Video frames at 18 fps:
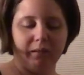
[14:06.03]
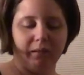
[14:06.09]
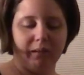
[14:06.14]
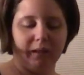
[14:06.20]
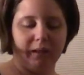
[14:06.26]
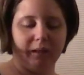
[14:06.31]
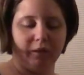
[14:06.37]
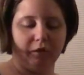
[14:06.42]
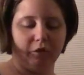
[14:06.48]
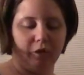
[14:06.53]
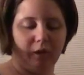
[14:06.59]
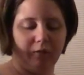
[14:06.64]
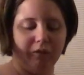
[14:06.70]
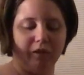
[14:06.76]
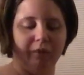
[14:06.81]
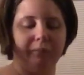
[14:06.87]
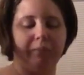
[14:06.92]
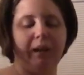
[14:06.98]
you know,
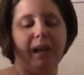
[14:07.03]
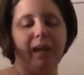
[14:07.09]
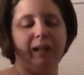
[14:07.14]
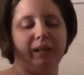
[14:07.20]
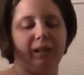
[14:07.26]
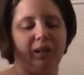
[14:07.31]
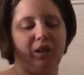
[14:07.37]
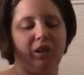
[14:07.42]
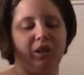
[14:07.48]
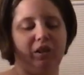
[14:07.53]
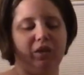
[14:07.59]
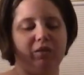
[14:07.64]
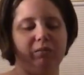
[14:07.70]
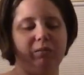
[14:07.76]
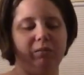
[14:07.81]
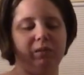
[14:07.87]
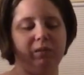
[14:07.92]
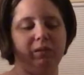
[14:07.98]
travel unpacking
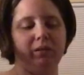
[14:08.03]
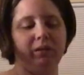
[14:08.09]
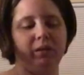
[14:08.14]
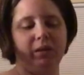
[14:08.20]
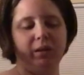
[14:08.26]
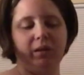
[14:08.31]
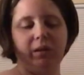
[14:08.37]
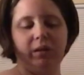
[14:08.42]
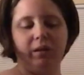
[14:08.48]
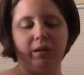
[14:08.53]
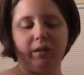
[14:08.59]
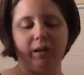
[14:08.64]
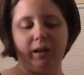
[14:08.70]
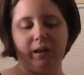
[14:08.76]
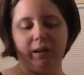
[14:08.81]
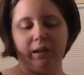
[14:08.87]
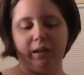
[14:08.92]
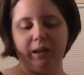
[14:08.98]
cube.
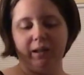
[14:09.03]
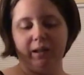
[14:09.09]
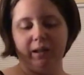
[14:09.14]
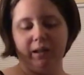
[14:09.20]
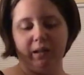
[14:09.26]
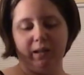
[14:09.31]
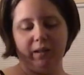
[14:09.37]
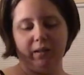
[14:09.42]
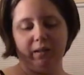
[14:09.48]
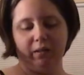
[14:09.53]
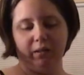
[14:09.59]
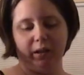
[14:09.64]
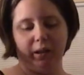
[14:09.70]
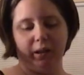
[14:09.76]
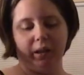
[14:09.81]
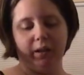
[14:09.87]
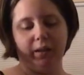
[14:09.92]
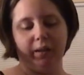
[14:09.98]
And in here,
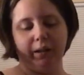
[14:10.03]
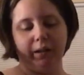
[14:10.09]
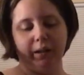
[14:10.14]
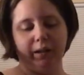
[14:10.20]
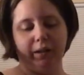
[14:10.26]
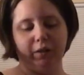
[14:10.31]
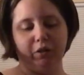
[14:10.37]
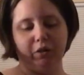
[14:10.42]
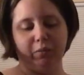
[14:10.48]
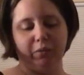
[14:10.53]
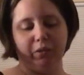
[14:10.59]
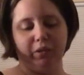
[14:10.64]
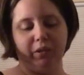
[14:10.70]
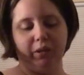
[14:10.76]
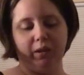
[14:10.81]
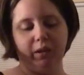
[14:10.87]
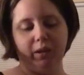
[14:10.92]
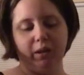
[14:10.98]
I got like Neosporin
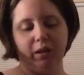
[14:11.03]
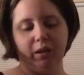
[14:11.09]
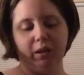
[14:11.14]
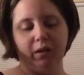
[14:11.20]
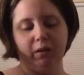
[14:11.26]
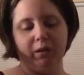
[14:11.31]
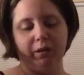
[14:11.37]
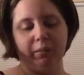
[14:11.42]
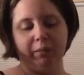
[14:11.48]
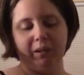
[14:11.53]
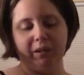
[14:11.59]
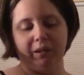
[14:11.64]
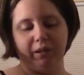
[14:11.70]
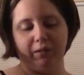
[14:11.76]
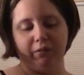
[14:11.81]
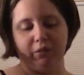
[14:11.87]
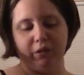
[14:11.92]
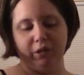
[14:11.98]
to go, your
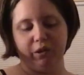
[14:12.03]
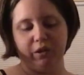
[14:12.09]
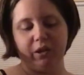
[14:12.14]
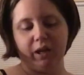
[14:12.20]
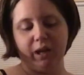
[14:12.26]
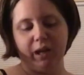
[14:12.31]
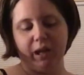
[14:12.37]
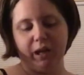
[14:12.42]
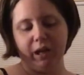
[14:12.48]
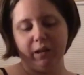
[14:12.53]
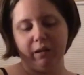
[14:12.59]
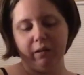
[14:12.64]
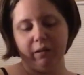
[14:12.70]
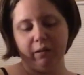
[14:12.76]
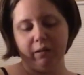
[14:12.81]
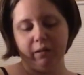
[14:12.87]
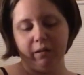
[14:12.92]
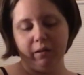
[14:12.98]
basic first aid,
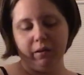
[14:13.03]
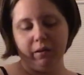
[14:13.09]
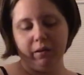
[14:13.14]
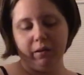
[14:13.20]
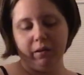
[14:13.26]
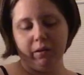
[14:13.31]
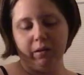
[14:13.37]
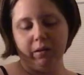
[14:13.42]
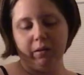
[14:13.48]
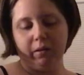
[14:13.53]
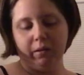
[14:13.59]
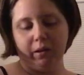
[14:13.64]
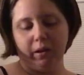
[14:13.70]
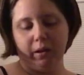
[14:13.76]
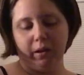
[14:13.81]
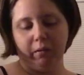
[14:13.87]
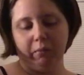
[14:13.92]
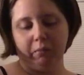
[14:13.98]

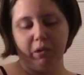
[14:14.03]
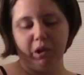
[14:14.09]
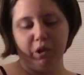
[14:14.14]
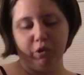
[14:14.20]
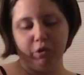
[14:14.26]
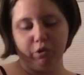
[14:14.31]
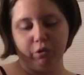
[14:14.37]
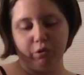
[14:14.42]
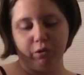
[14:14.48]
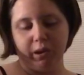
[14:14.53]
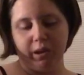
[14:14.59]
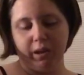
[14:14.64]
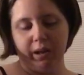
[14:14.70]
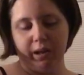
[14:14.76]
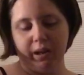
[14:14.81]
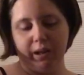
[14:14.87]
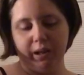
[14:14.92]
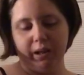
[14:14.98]
uh,
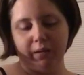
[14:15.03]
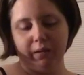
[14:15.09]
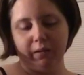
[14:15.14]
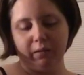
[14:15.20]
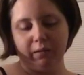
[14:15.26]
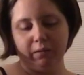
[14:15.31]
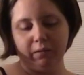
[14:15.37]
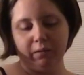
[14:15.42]
Motrin,